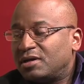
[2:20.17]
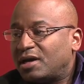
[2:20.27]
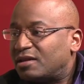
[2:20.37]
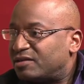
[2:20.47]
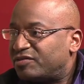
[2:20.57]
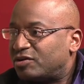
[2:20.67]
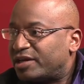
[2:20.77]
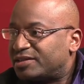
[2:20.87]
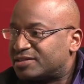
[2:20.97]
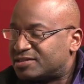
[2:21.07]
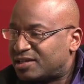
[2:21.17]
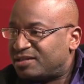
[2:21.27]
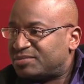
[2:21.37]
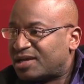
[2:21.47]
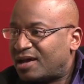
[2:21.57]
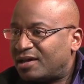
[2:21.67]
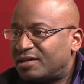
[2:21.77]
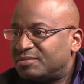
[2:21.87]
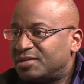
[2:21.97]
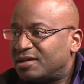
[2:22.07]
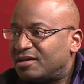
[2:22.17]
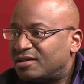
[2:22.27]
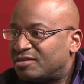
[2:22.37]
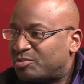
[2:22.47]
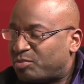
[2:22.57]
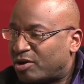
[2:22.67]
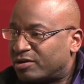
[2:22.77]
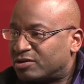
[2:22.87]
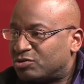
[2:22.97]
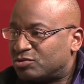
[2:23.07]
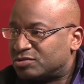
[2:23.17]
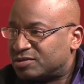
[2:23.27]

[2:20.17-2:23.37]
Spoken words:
However, at the same time, the particles